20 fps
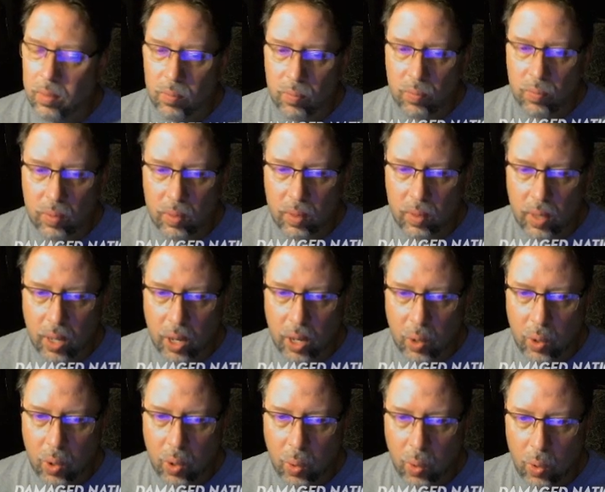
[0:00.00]
hero
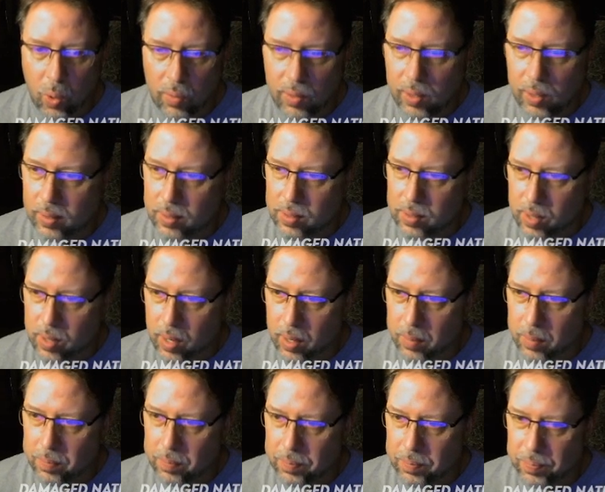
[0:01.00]
or villain side.
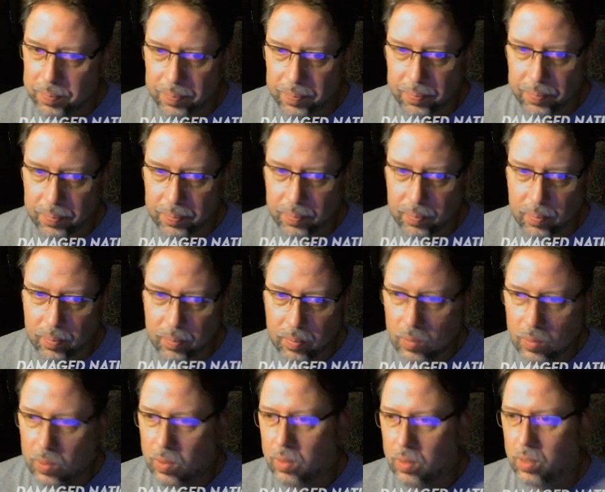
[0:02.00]

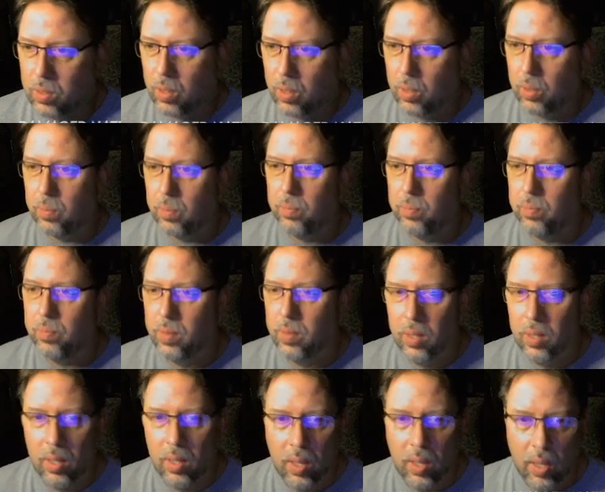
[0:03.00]
So
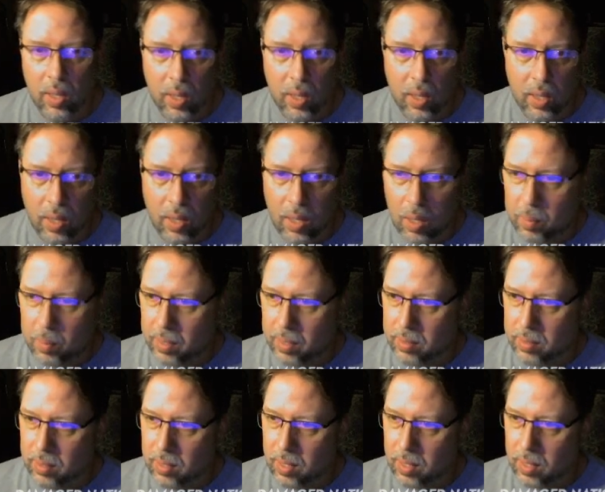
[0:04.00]
that makes it kind
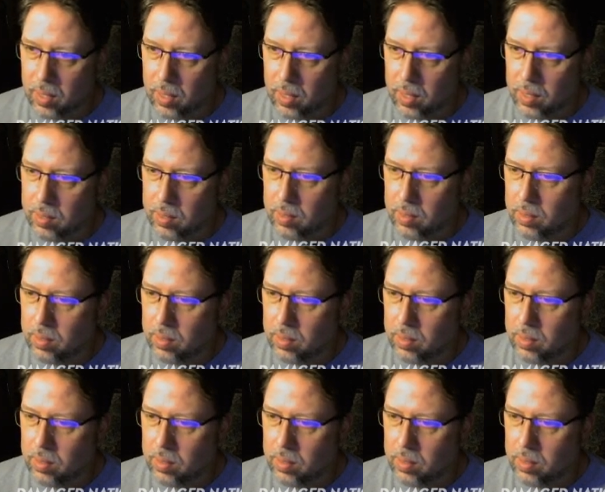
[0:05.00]
of nice.